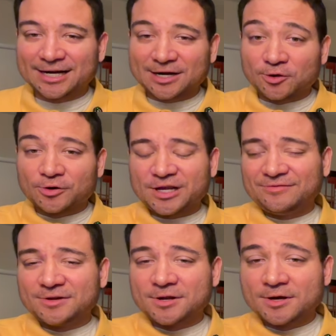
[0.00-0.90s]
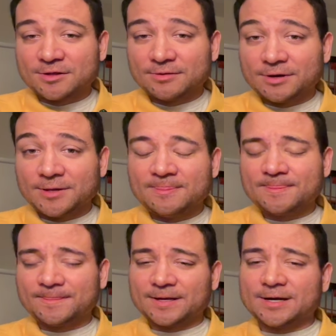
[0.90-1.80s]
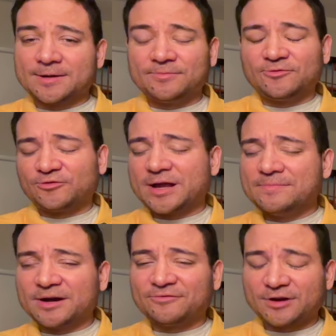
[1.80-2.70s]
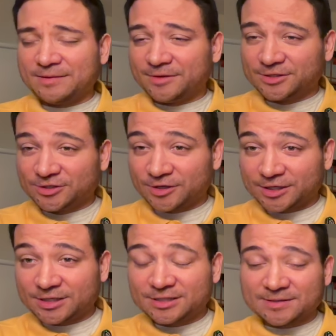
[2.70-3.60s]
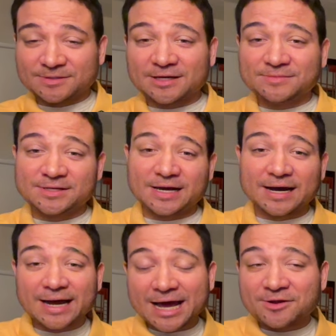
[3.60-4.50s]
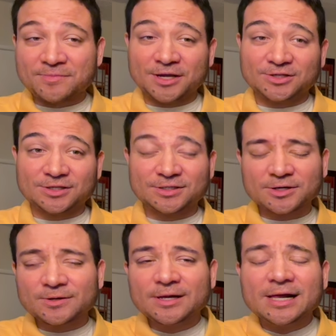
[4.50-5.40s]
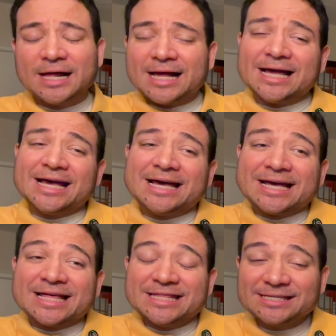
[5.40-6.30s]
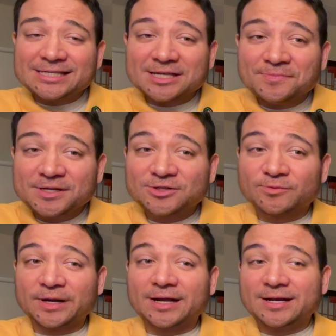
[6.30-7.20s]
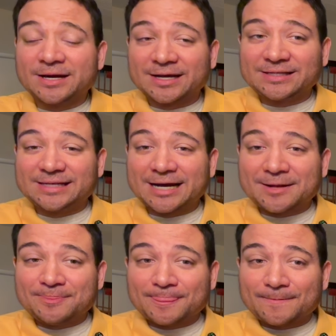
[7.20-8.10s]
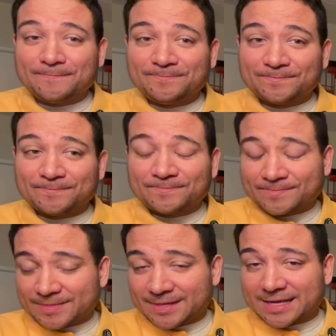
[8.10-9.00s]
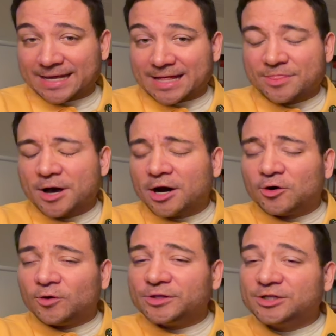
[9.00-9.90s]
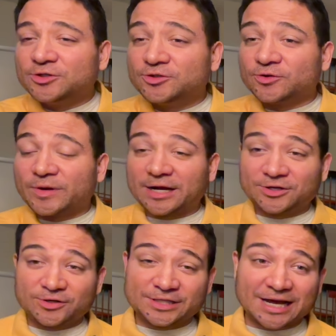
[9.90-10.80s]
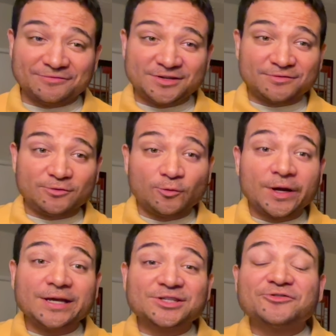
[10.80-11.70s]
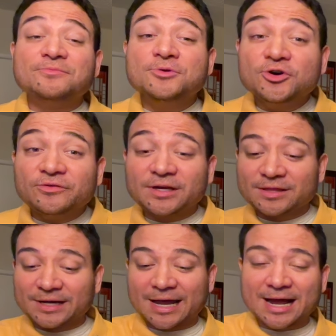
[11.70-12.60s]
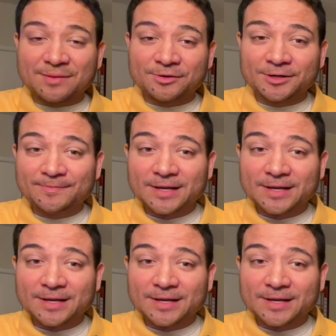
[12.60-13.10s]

Or even another one, frame by frame construction, sometimes in animation. So, this is something to recognize that not only do directors have different ways of moving the camera,